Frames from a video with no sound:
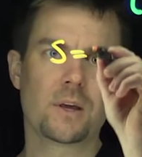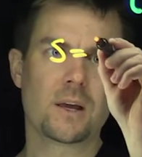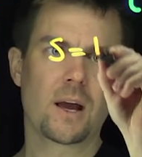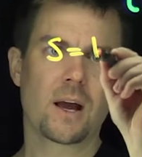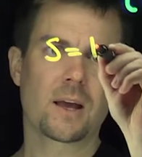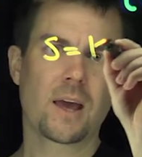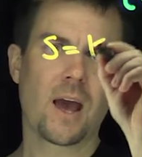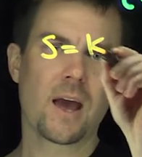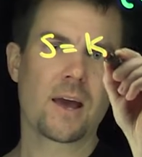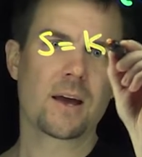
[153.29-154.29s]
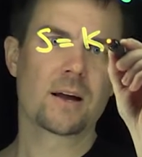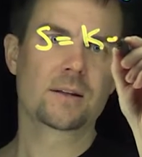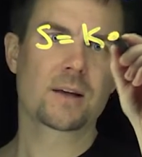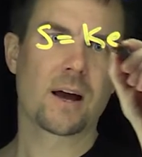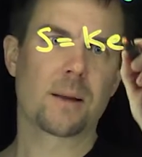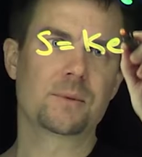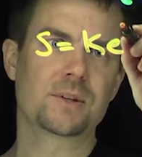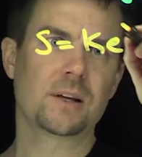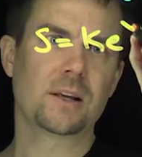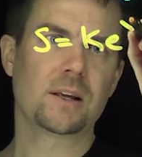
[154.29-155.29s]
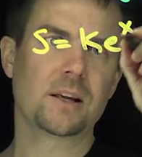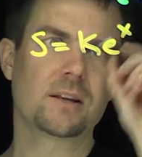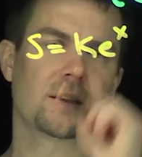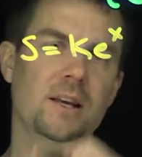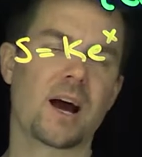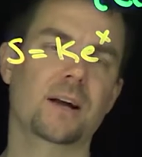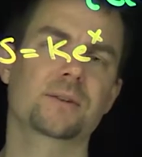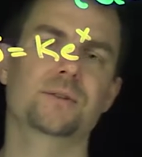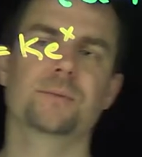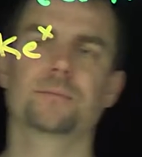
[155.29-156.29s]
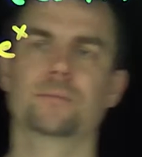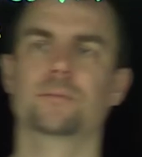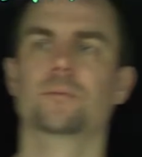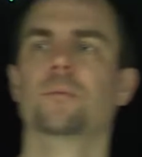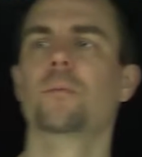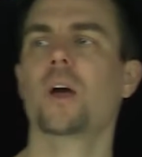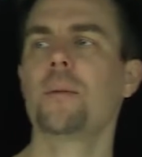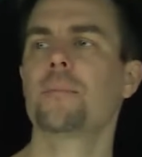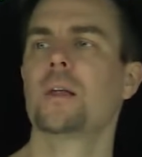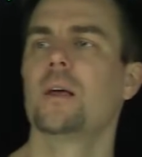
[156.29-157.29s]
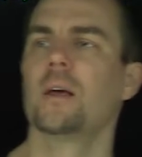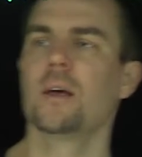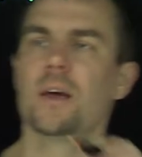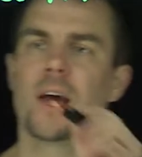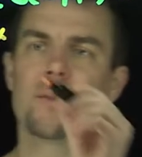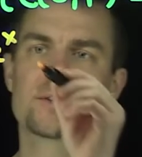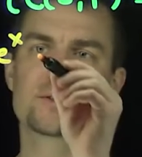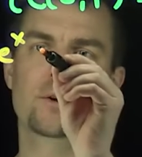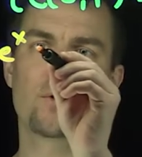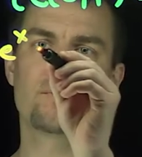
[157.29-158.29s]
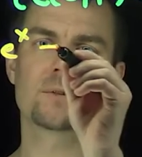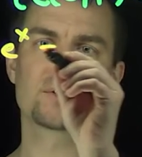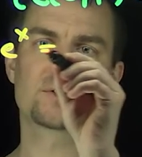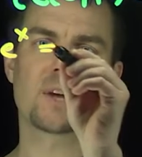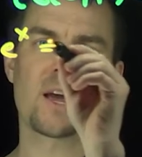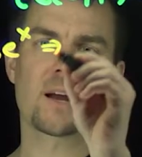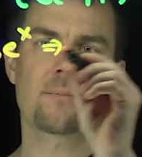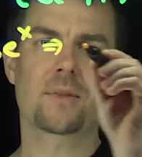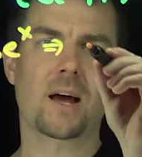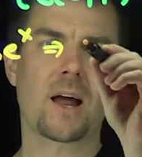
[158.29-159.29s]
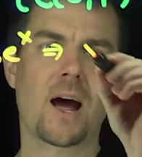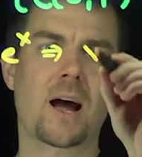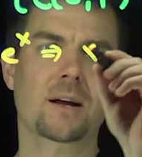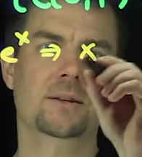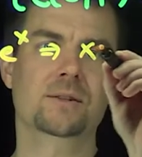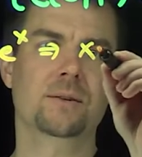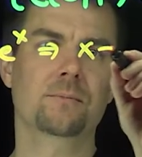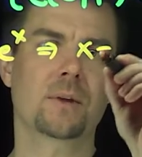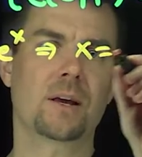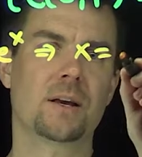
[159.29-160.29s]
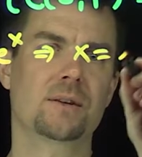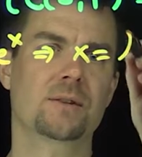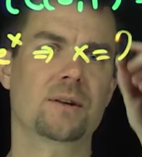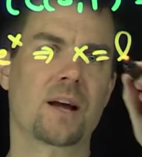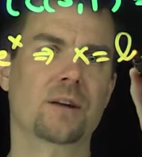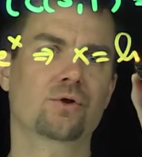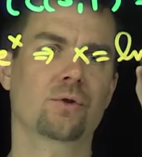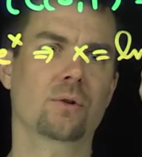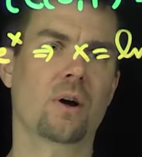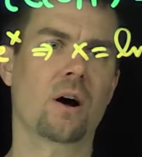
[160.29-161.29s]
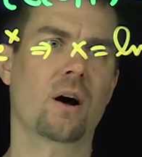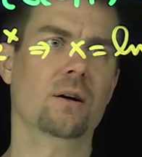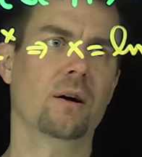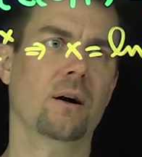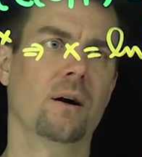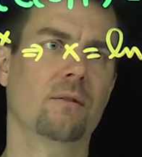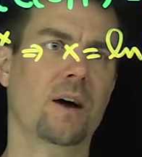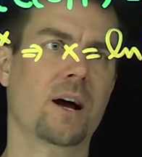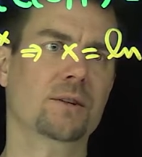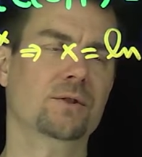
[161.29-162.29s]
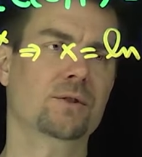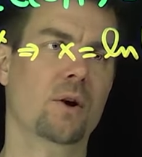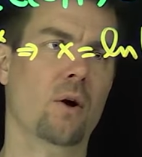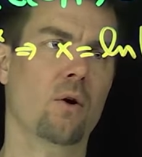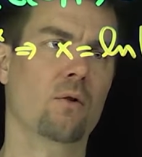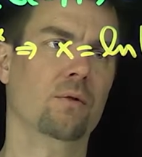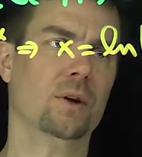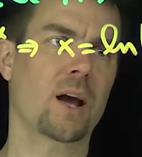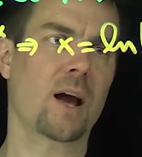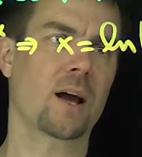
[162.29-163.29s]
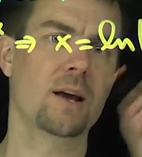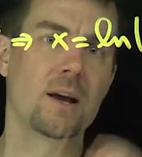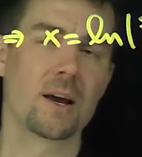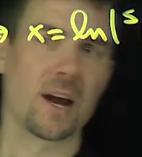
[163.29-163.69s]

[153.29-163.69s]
be k times e to the x. Okay? And this is equivalent to saying that x is the natural log of s over k.